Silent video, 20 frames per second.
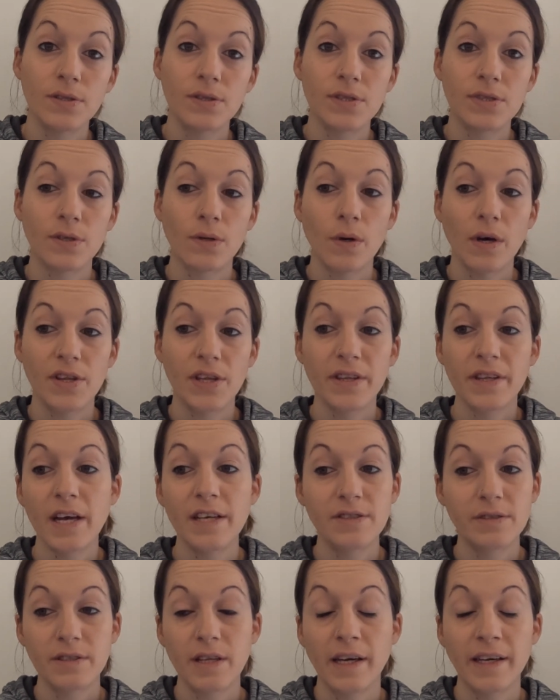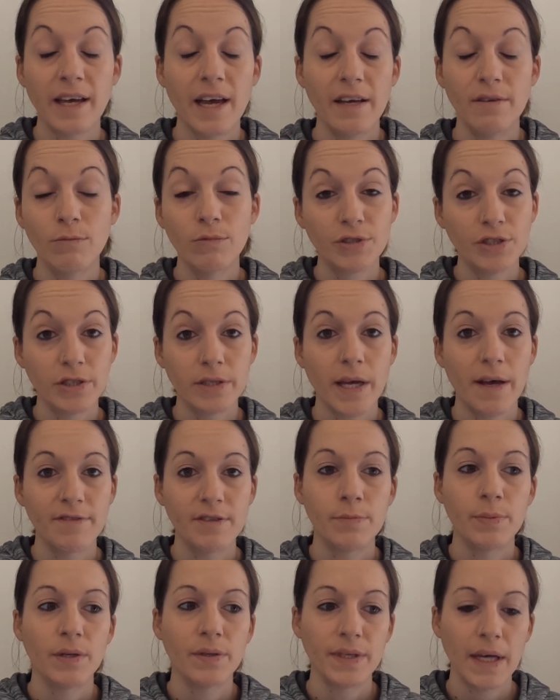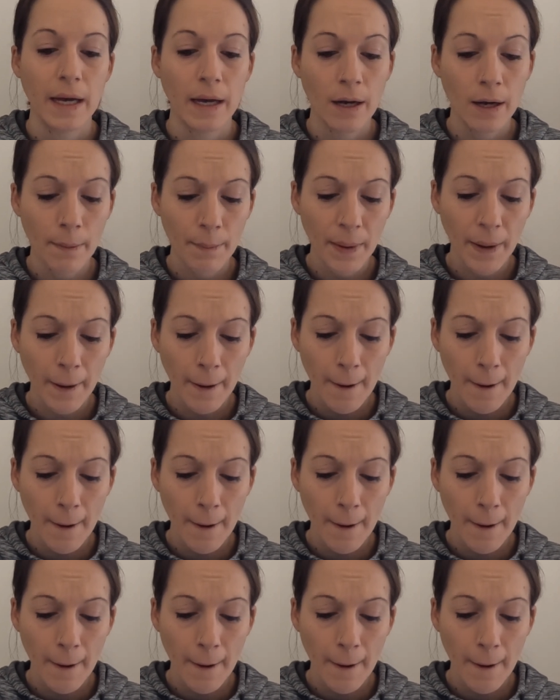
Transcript: So I think that's, again, we'll just have to build that up.